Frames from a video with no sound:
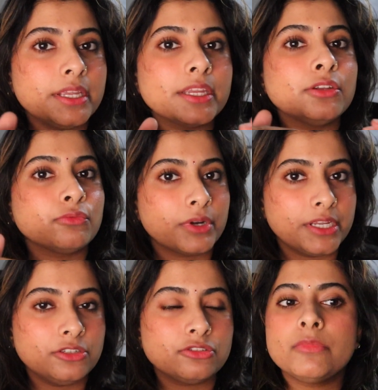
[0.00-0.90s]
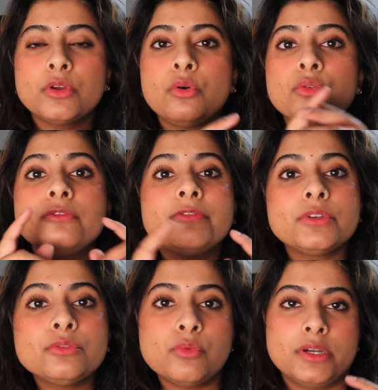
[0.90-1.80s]
It can range. The gold
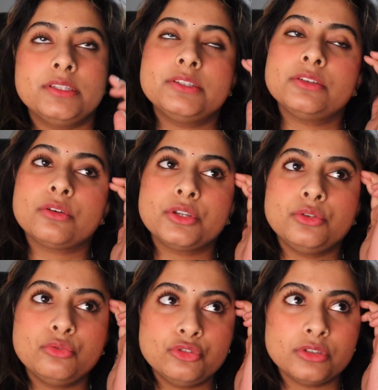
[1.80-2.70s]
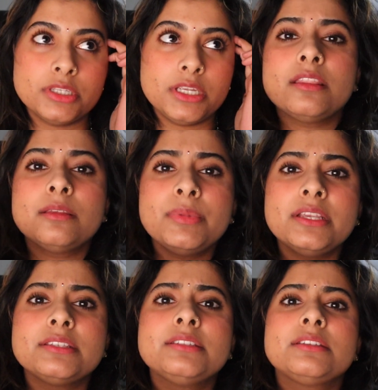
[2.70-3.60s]
filled ones are usually, the
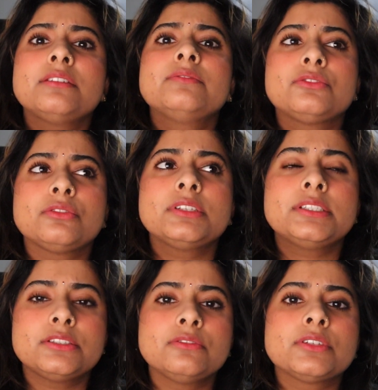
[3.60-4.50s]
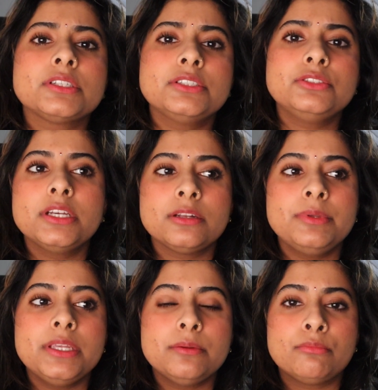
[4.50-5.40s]
base instead of sterling silver is gonna
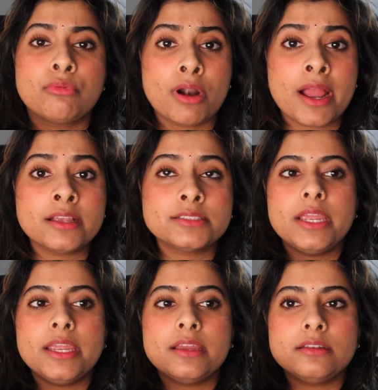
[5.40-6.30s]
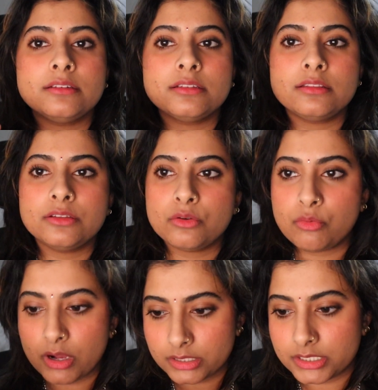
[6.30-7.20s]
be brass, and the
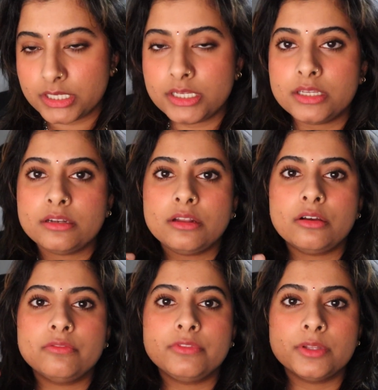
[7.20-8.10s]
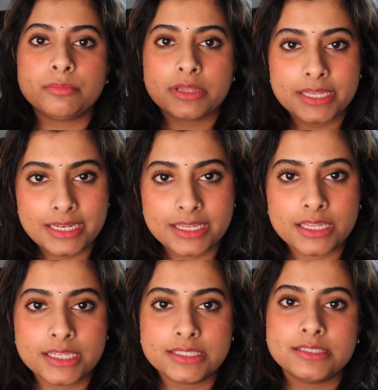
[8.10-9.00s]
quality of the
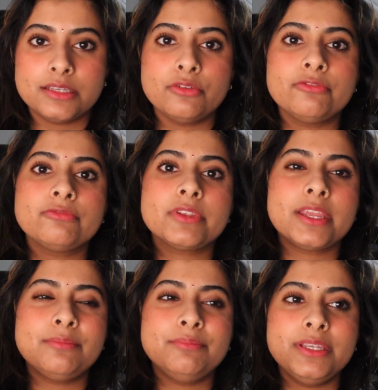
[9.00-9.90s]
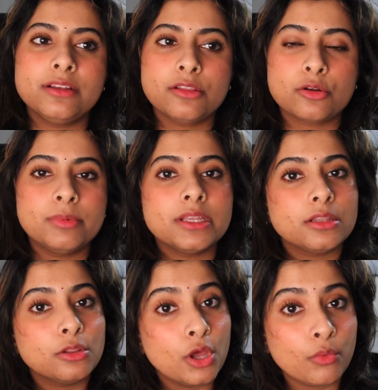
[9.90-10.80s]
plating itself can be a little bit
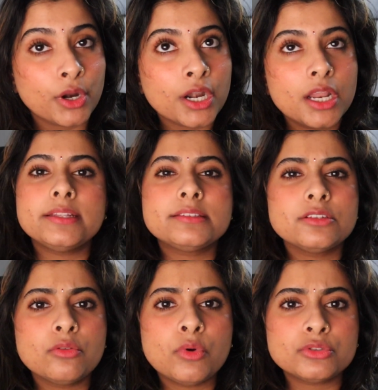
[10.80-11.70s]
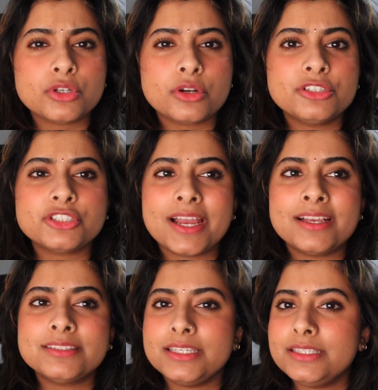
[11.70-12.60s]
lower. It still won't tarnish
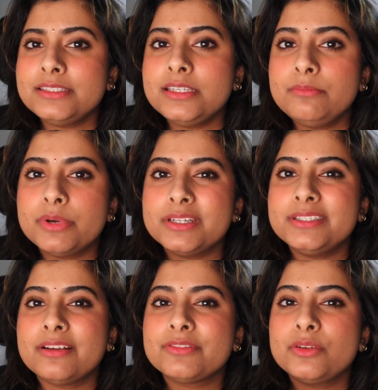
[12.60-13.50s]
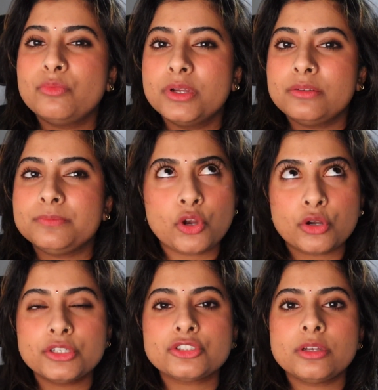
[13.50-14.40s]
as easy, but it definitely will
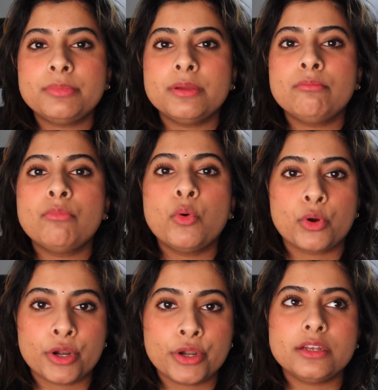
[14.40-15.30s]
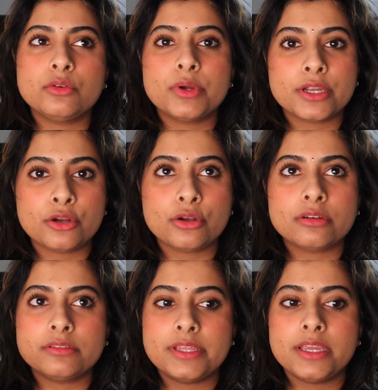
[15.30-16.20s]
tarnish a bit more and quicker
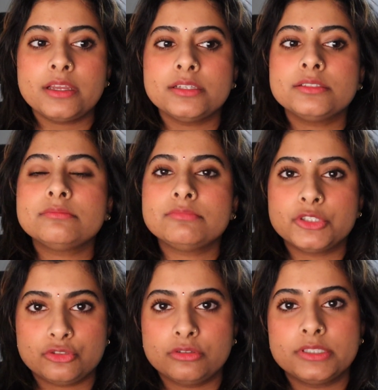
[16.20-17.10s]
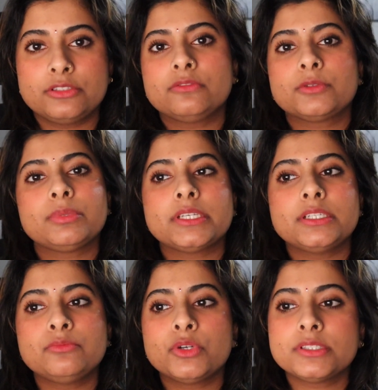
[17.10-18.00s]
than the sterling silver
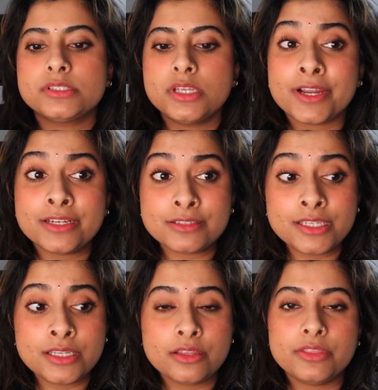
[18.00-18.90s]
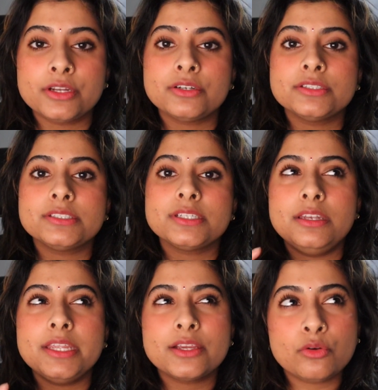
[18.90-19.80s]
plated ones. Finally, there's
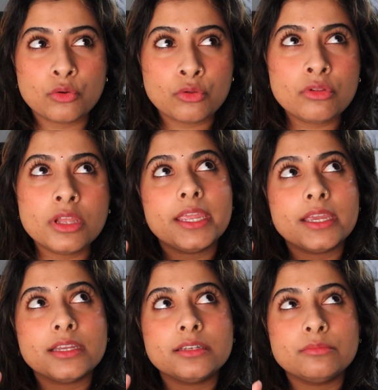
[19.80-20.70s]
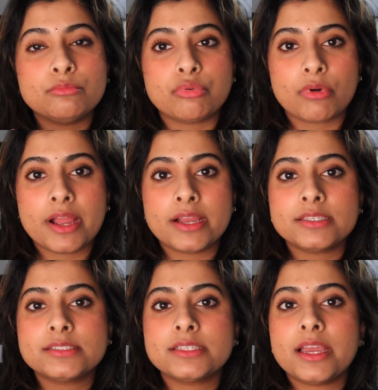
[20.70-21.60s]
nickel and
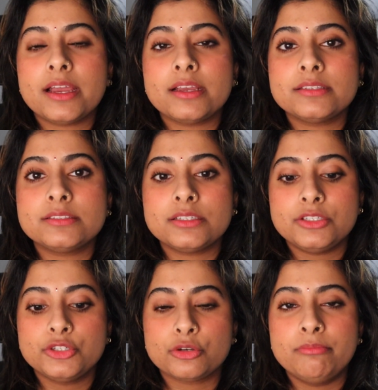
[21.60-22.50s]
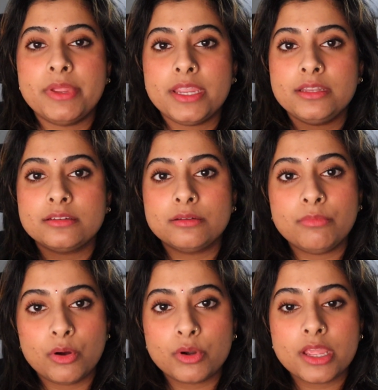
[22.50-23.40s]
brass as your main
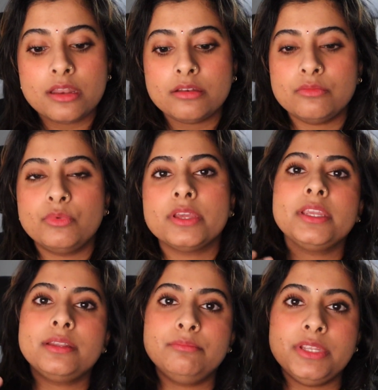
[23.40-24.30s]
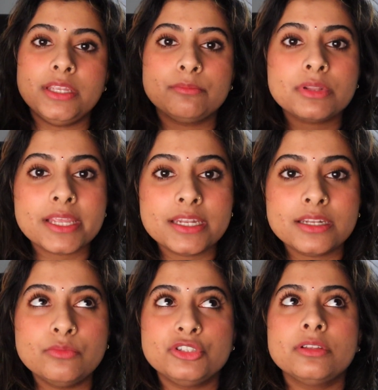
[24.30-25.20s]
component, with it being
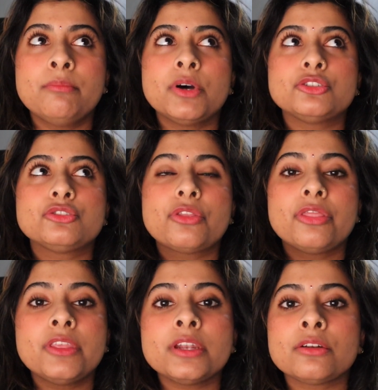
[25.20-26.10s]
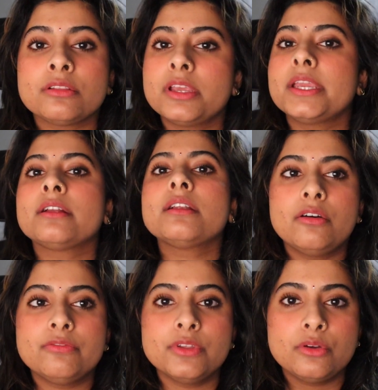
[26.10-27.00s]
plated with a much thinner layer
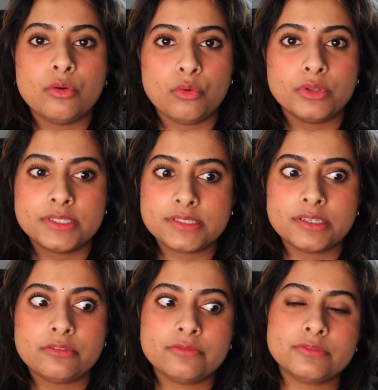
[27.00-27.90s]
of the gold itself.